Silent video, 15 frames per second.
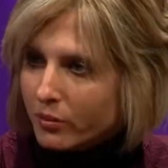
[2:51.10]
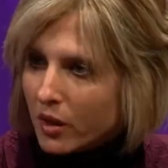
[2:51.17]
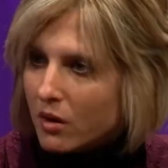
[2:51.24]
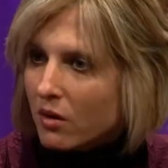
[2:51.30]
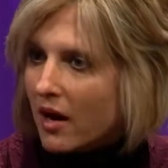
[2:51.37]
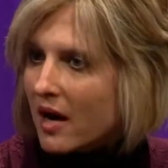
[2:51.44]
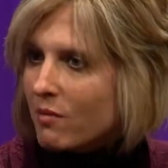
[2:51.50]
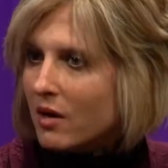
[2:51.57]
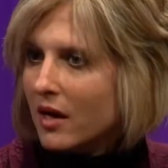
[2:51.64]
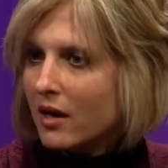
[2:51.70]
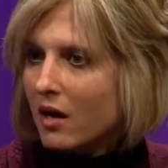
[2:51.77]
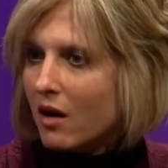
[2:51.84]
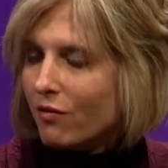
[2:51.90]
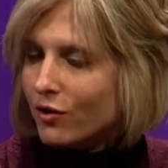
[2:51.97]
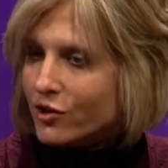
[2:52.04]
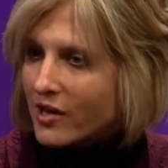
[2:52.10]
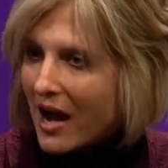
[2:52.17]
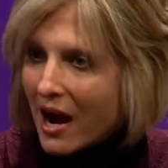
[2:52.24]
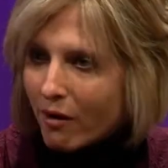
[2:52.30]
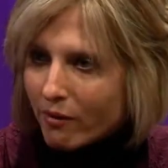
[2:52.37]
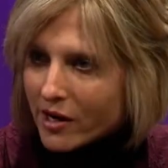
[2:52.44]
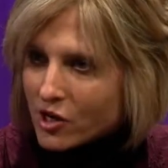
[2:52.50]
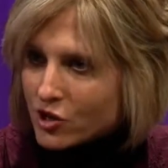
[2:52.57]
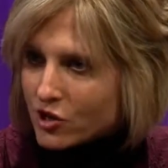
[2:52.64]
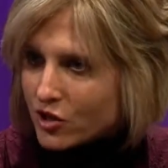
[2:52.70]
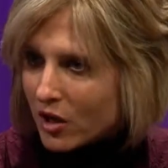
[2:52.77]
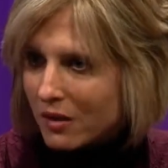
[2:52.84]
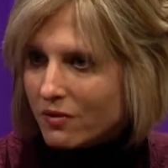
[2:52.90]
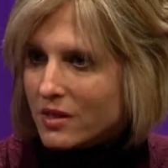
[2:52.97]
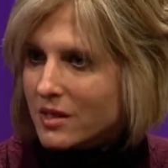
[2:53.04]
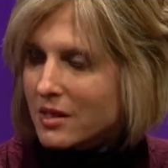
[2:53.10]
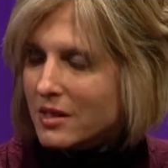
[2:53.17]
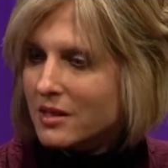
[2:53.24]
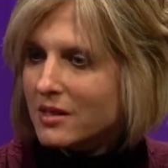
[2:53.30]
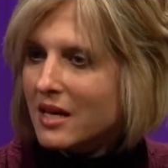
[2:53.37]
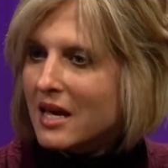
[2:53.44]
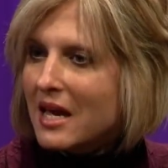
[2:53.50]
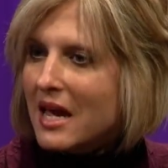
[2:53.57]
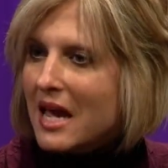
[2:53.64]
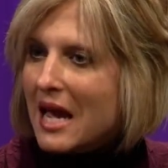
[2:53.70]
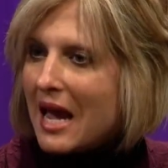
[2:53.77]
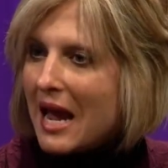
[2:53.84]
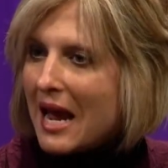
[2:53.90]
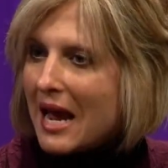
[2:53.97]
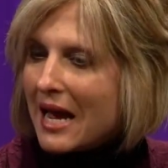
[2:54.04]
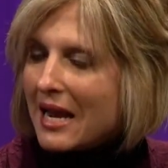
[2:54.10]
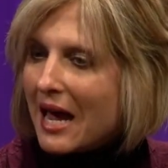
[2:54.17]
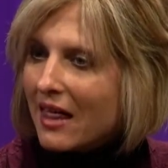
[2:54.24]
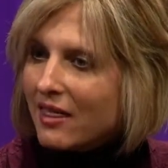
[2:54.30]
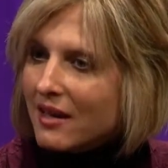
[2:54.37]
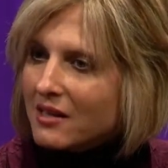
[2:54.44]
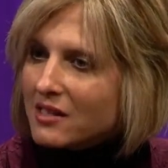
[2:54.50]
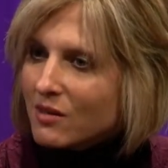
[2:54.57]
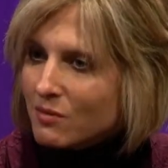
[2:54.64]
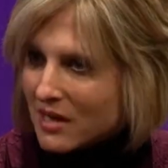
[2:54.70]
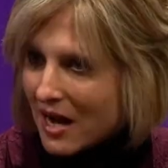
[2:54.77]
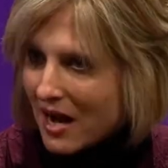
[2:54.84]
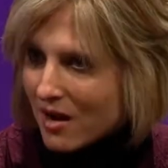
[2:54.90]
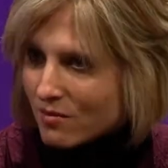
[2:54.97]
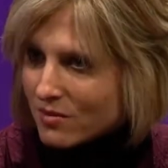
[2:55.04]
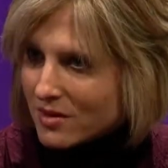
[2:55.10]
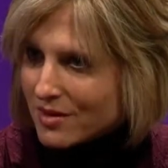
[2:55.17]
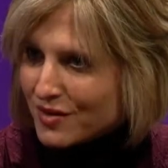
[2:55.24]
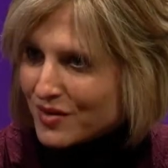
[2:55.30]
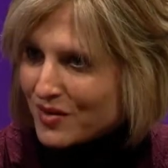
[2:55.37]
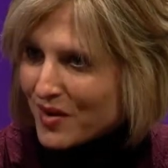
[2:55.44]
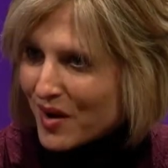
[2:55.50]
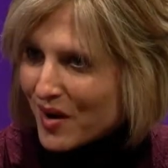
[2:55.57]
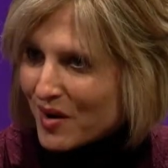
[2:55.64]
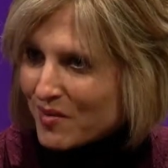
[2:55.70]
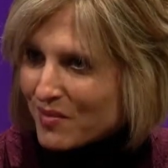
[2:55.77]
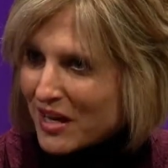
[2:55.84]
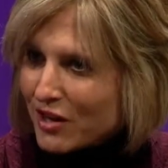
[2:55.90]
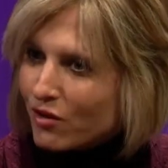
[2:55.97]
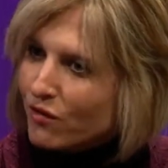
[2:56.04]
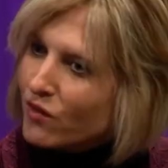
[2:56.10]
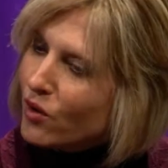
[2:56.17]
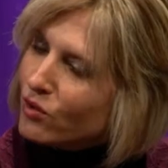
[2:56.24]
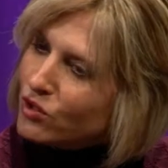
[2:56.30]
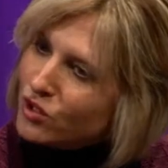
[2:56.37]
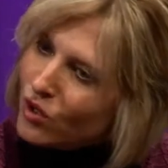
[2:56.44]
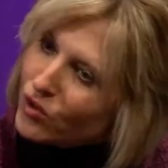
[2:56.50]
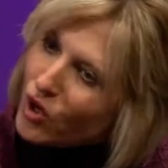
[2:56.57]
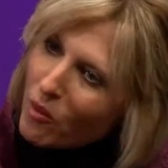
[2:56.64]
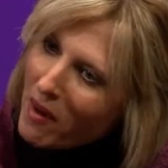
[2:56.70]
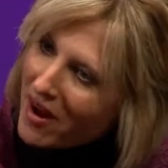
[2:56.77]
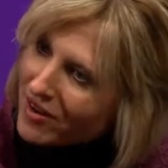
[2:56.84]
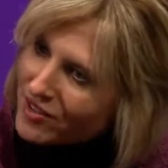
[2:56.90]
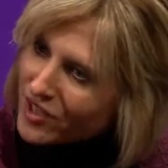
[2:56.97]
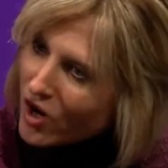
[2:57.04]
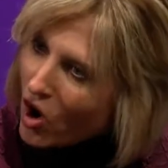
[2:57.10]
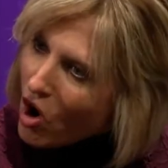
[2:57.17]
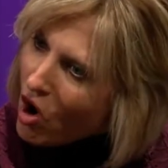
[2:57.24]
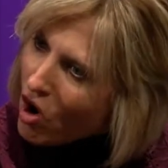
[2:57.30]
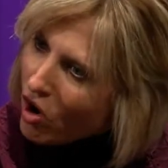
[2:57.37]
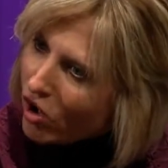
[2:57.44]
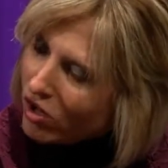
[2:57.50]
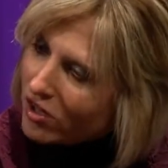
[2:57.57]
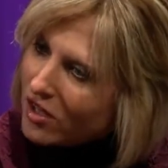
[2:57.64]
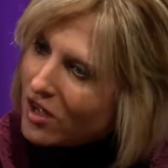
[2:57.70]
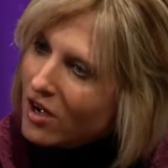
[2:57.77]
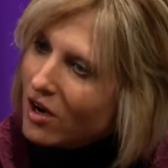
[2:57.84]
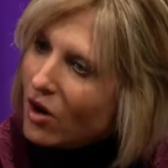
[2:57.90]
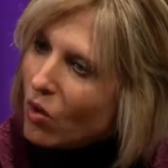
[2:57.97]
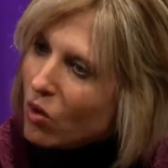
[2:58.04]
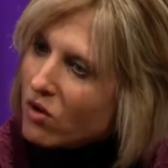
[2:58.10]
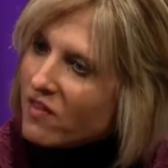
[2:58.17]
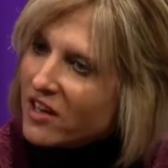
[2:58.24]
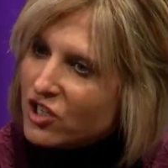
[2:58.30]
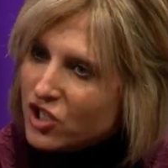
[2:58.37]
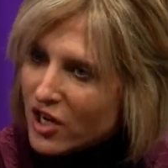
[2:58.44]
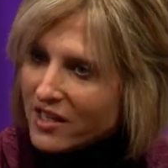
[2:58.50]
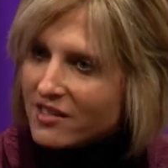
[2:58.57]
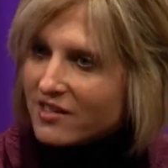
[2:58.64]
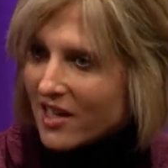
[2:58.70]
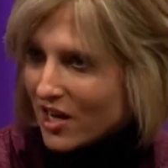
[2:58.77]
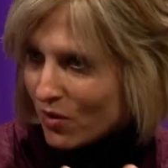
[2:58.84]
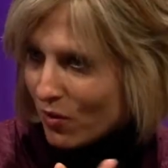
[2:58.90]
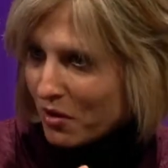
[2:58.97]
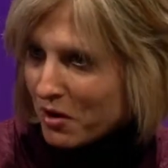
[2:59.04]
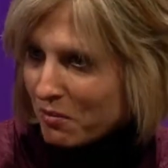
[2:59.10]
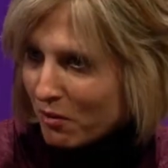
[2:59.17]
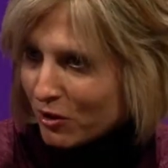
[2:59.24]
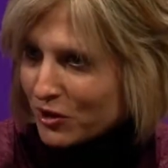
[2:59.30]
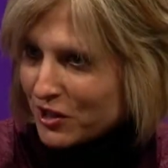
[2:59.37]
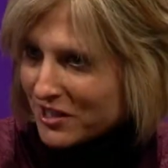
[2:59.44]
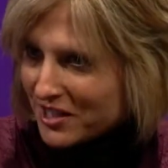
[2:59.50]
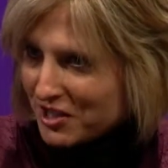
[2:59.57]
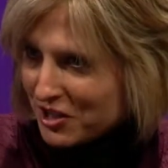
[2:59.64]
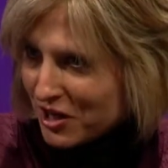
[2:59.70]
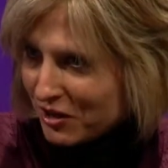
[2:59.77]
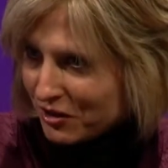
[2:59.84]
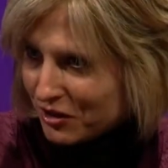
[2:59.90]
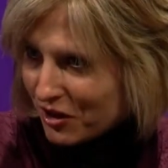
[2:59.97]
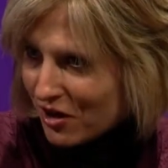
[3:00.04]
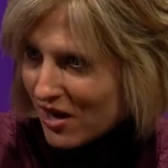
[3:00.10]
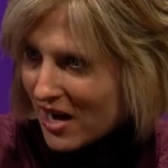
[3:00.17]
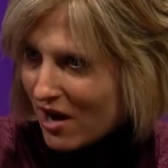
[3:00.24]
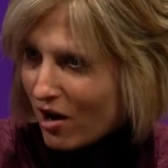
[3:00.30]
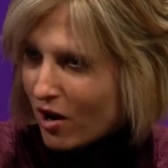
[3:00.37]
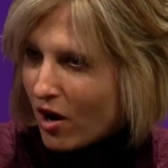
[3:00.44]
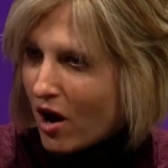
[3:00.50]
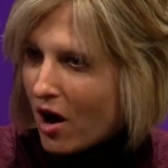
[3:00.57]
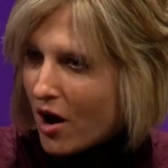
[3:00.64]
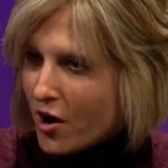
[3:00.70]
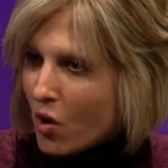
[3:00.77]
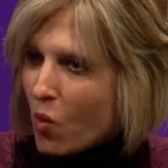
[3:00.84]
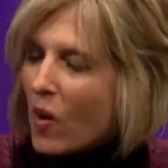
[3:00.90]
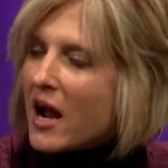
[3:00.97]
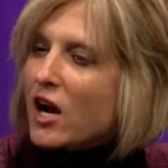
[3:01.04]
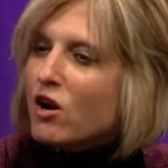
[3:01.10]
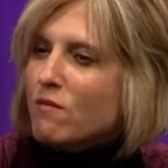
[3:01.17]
programming, it offers outreach services, and I think sometimes either folks don't know about us at all, or they just think we're an emergency shelter and are unaware